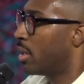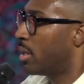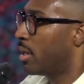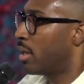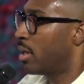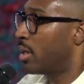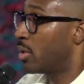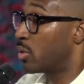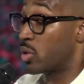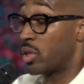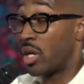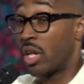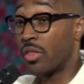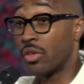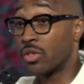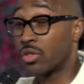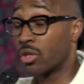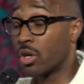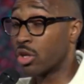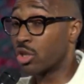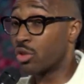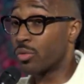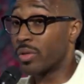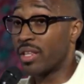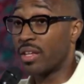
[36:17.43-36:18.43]
There's another
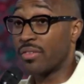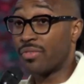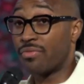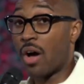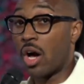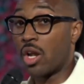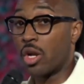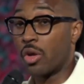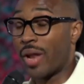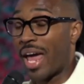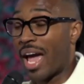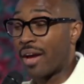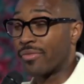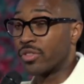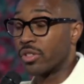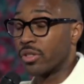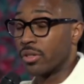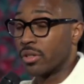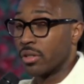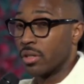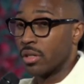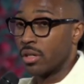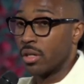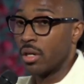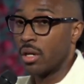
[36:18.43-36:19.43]
surgery that followed after.
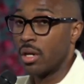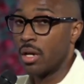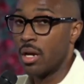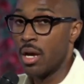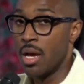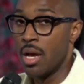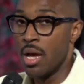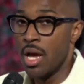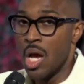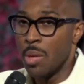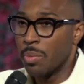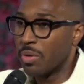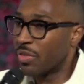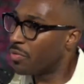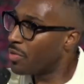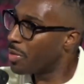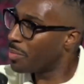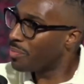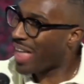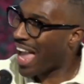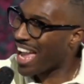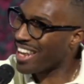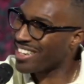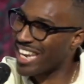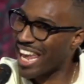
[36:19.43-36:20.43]
But from
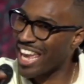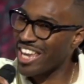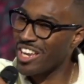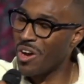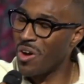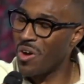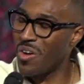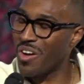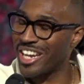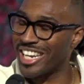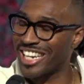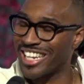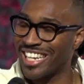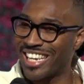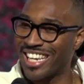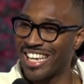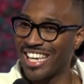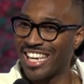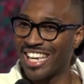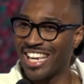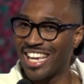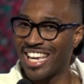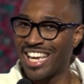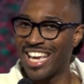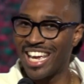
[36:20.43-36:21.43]
that day
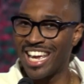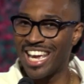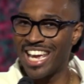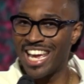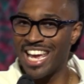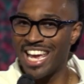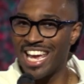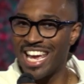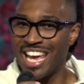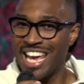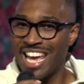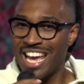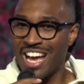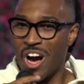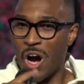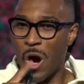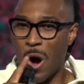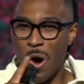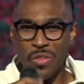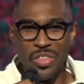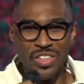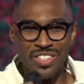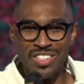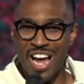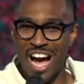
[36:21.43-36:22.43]
on,
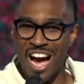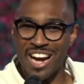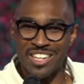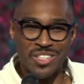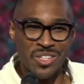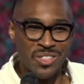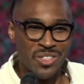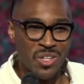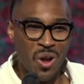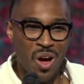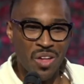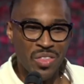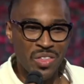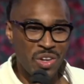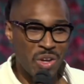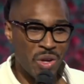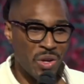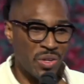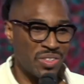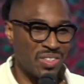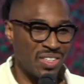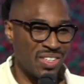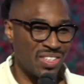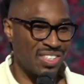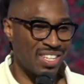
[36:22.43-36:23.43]
all the doctors and all the
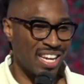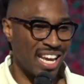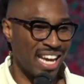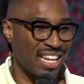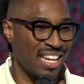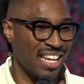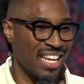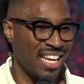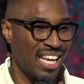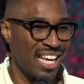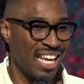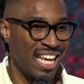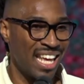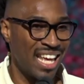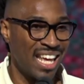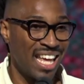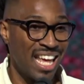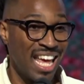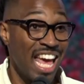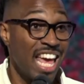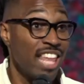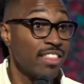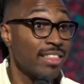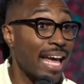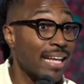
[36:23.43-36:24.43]
nurses said,
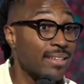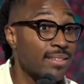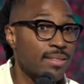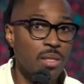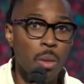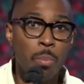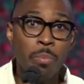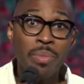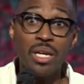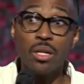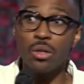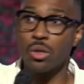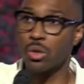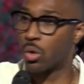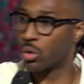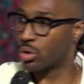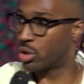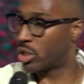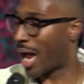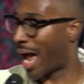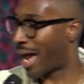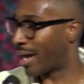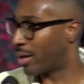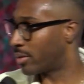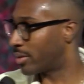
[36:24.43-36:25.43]
"That's the miracle
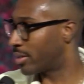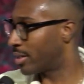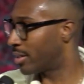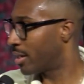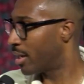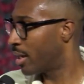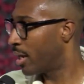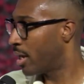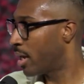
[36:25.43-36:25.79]
child."